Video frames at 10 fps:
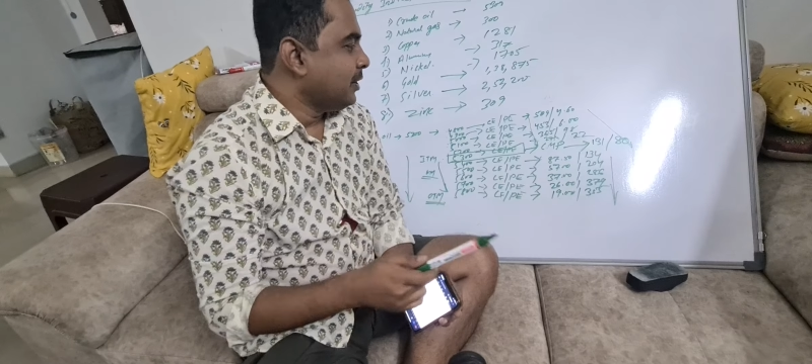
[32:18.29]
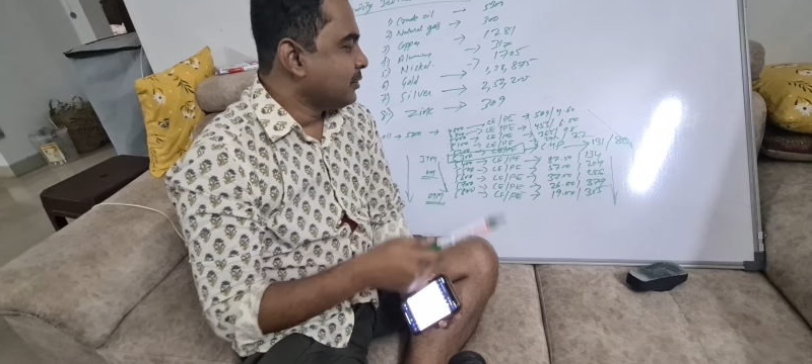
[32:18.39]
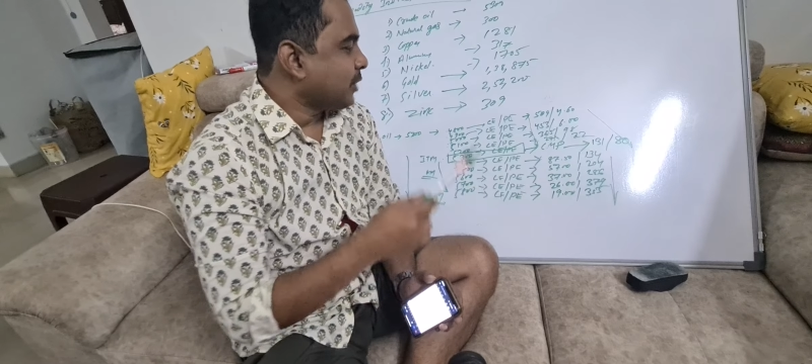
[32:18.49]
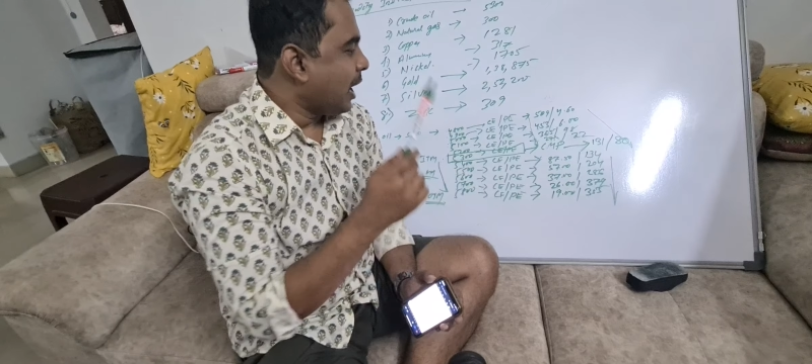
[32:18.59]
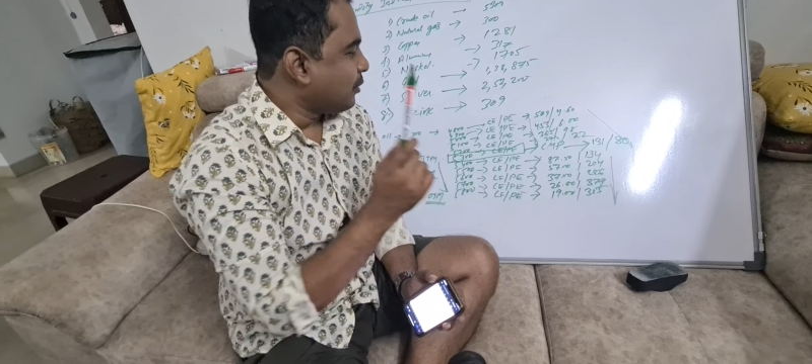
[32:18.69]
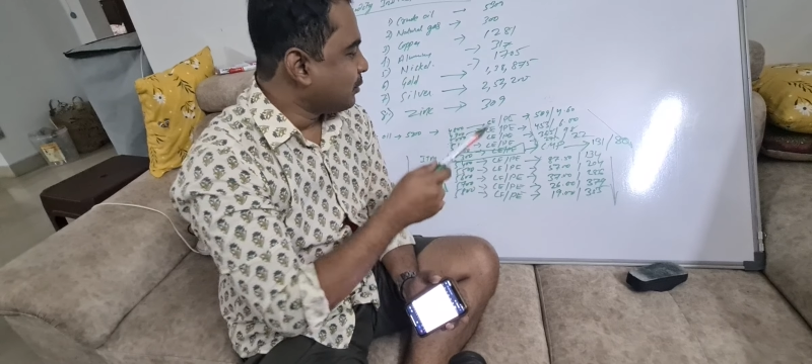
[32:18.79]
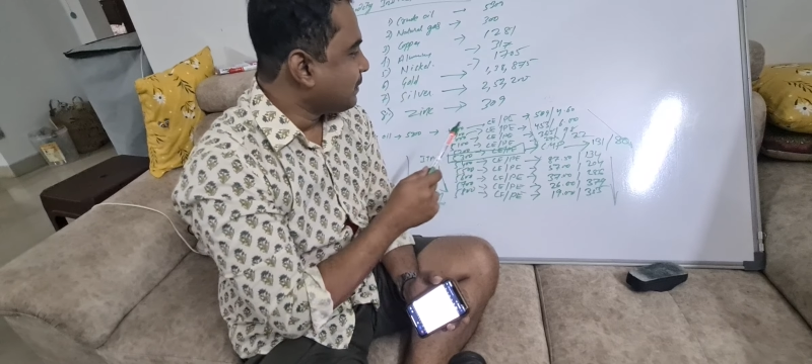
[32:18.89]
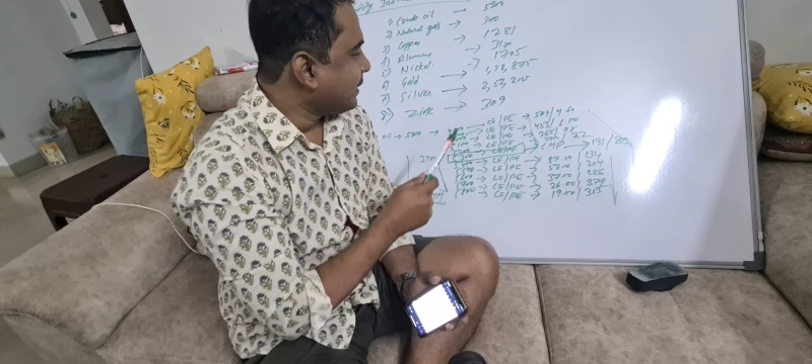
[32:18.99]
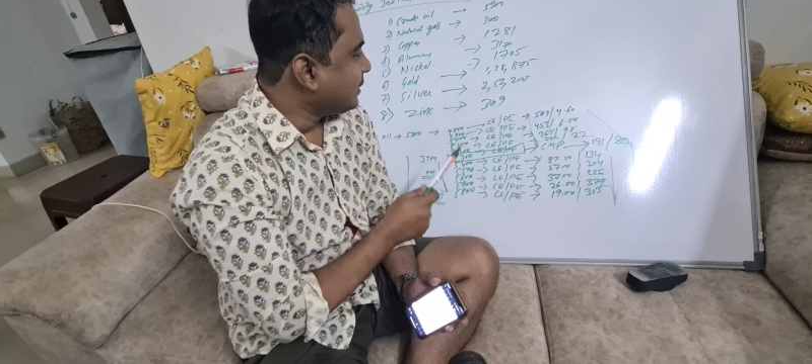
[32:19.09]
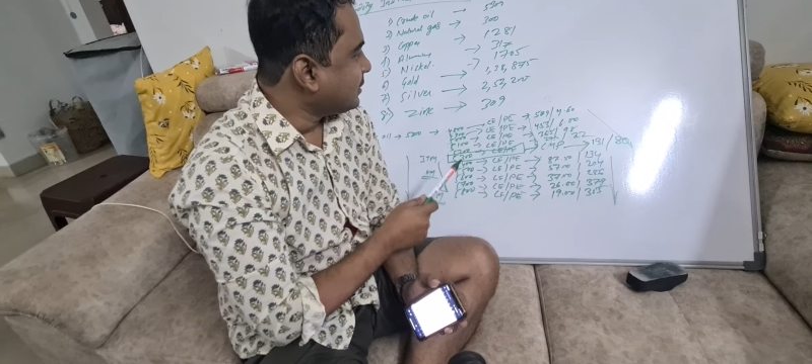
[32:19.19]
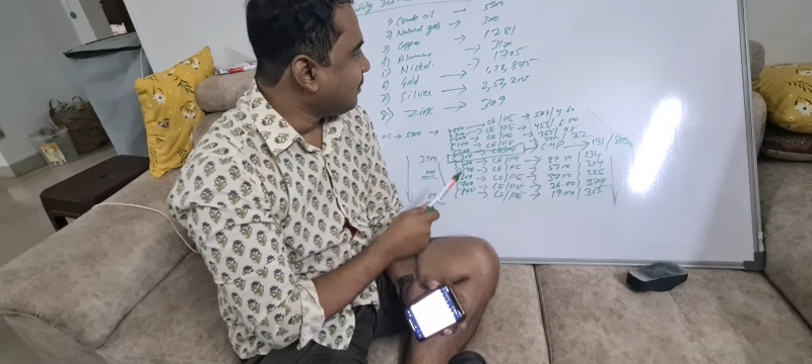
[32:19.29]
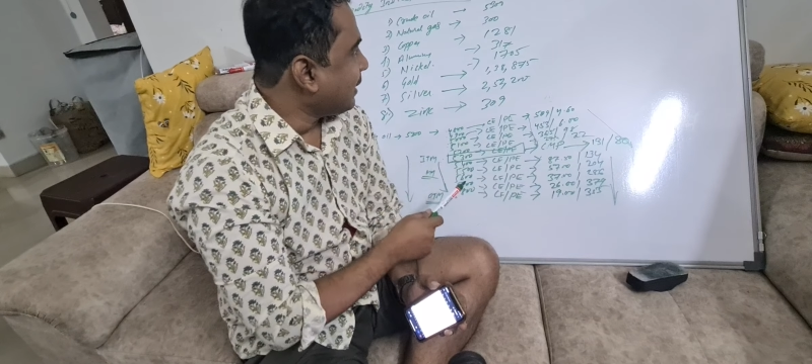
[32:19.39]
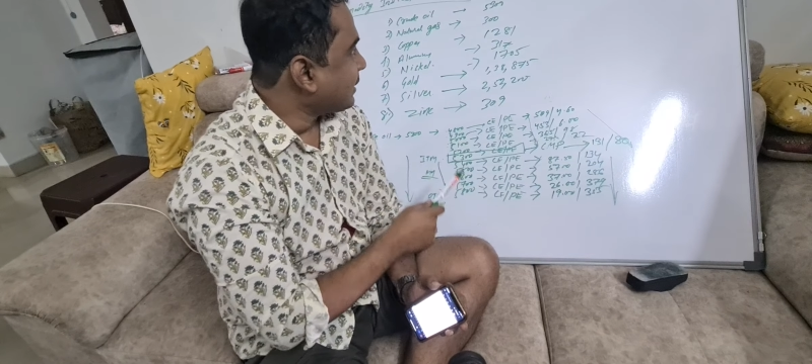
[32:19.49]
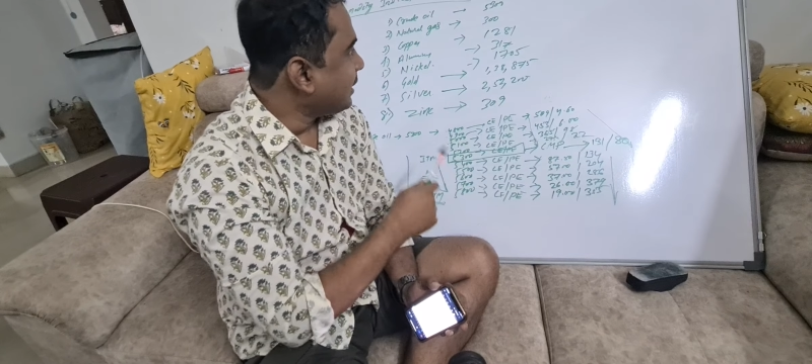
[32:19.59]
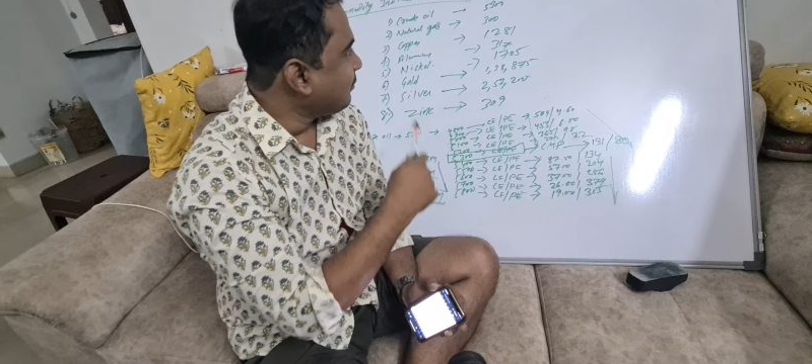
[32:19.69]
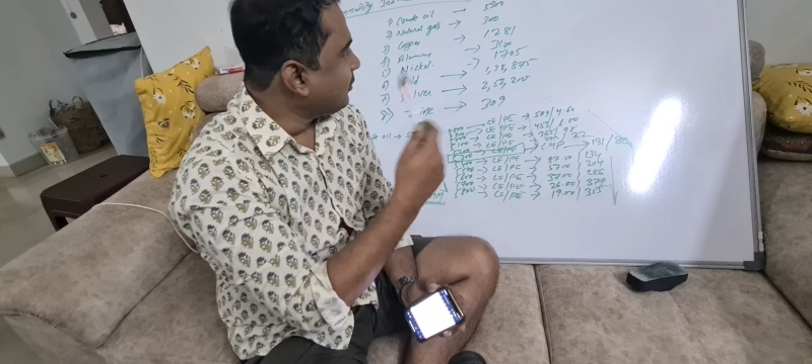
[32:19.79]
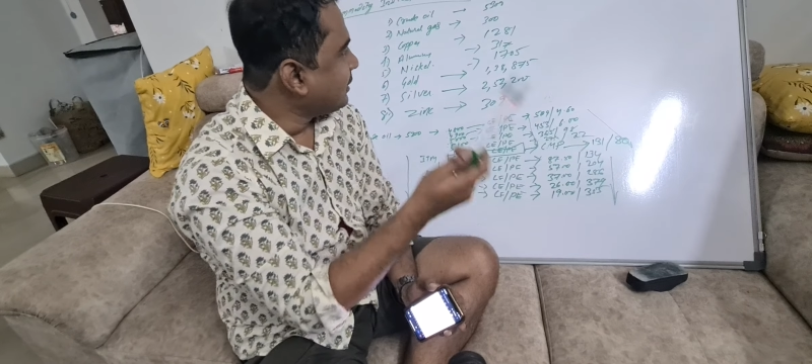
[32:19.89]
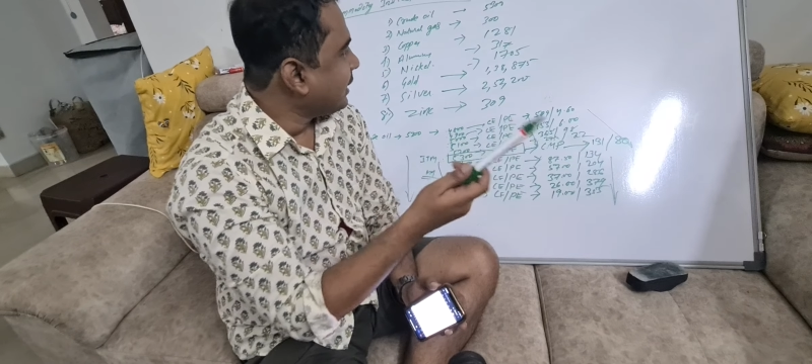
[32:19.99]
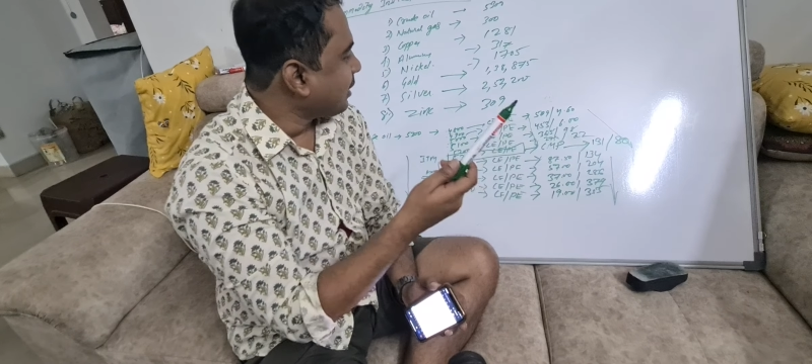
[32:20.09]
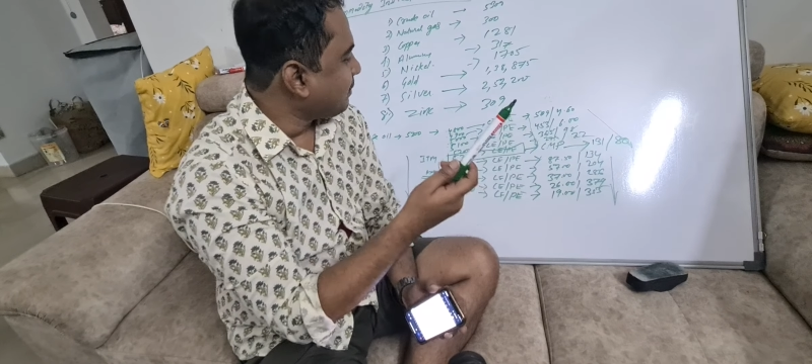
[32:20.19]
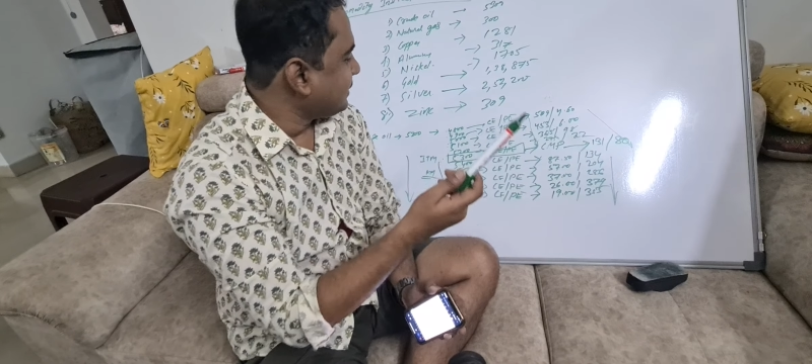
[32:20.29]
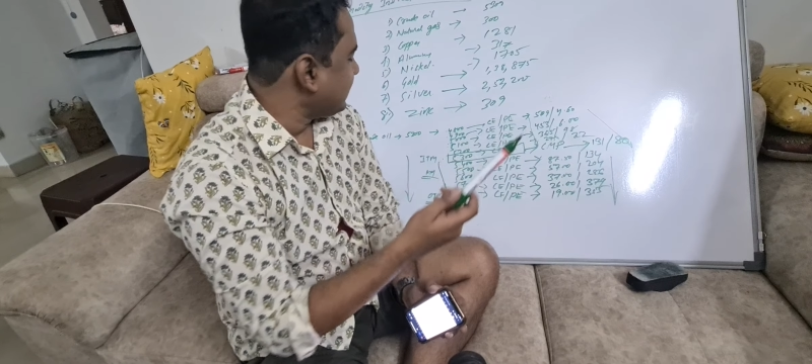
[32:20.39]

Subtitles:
So how to predict the market, we will take up in the